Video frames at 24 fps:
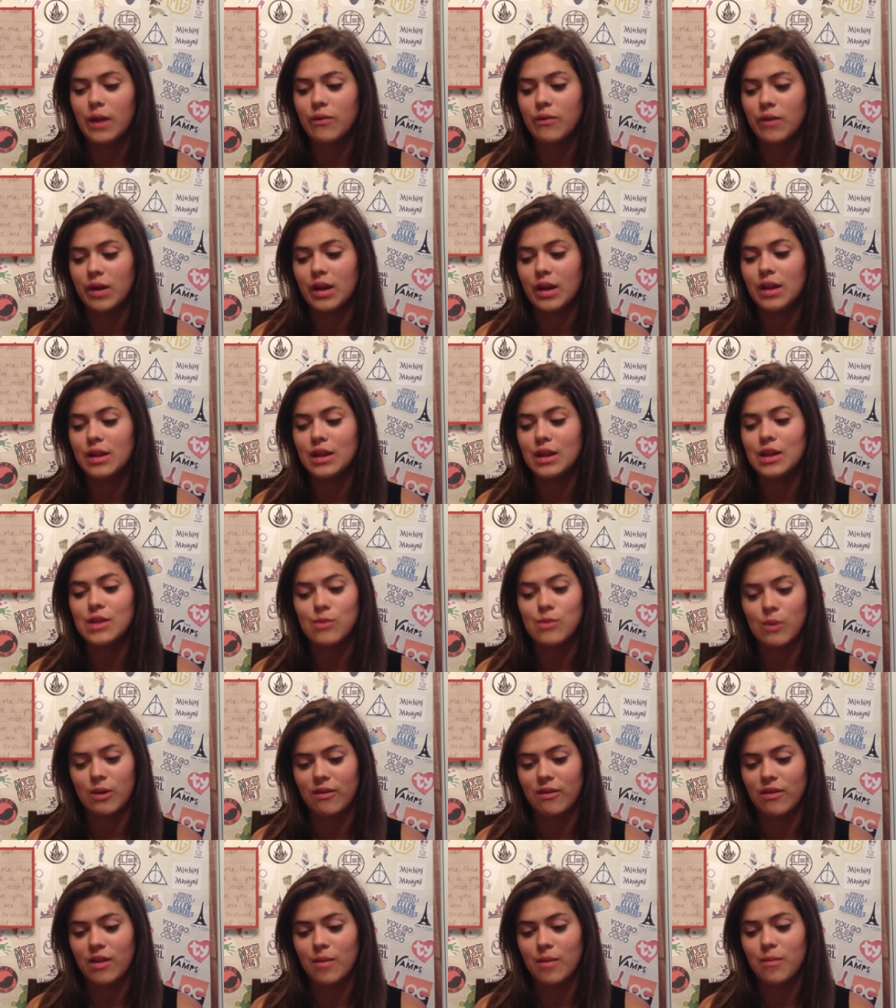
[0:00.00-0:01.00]
read at least one
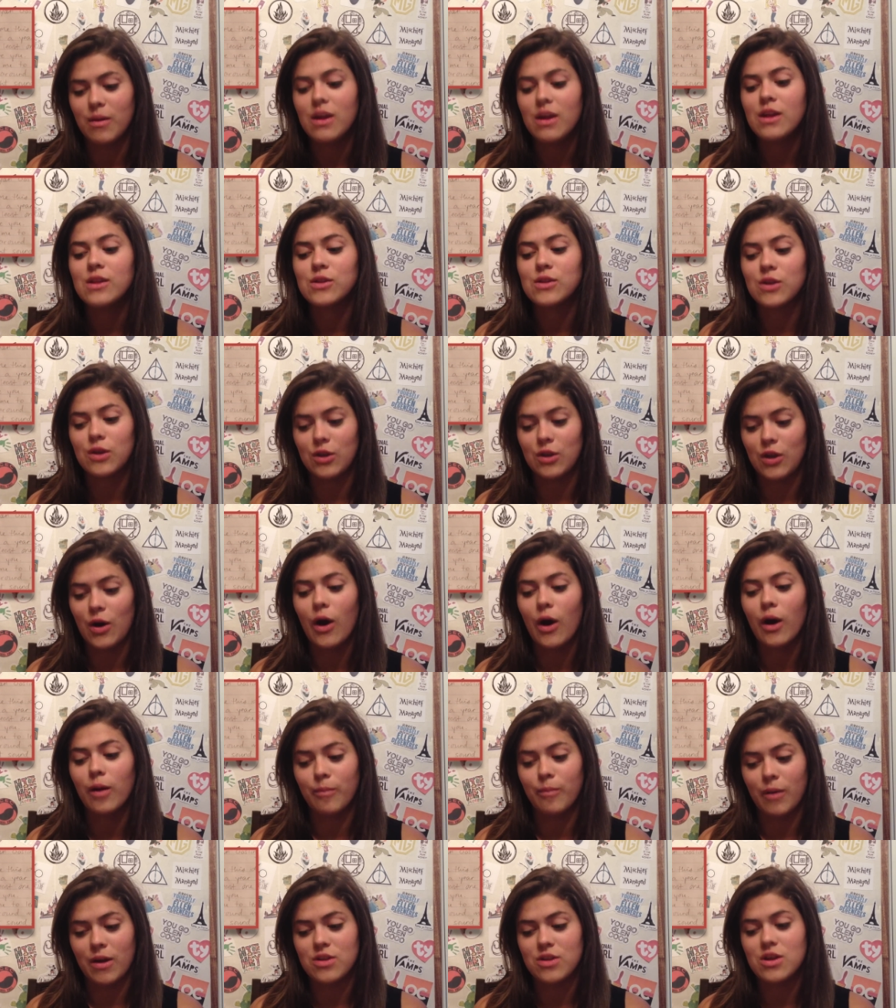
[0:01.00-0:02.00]
of them so you know how
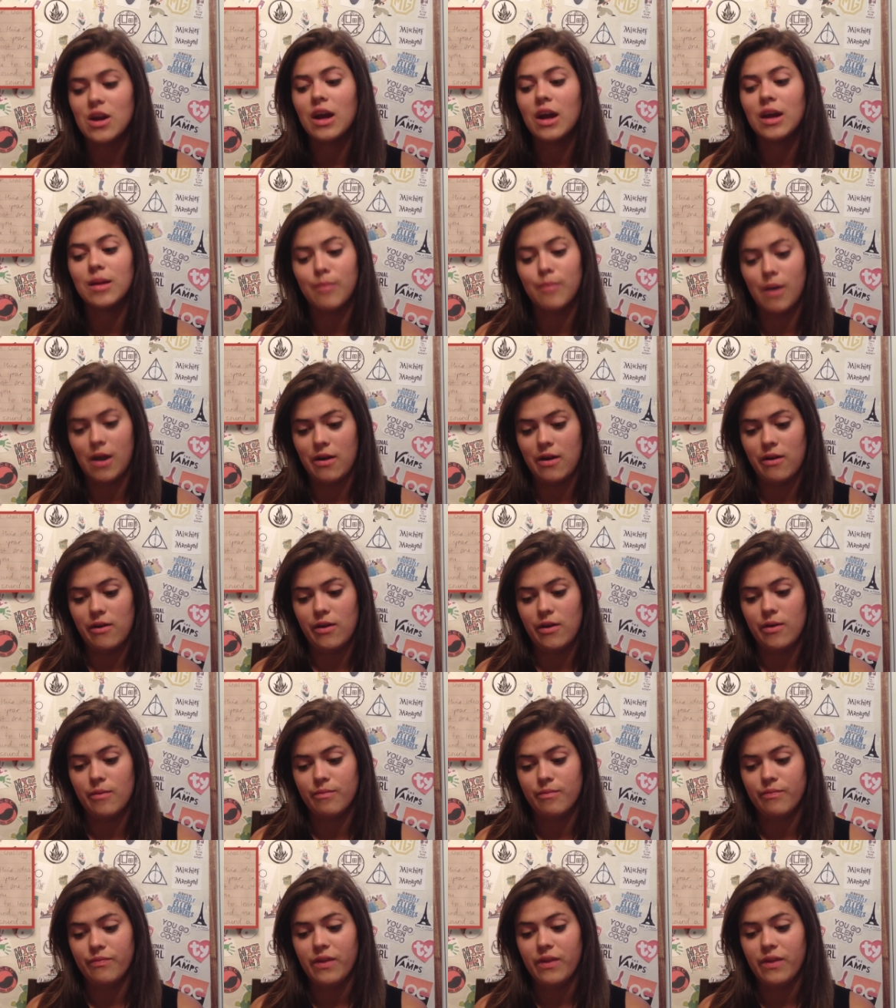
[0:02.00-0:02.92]
much I admire you.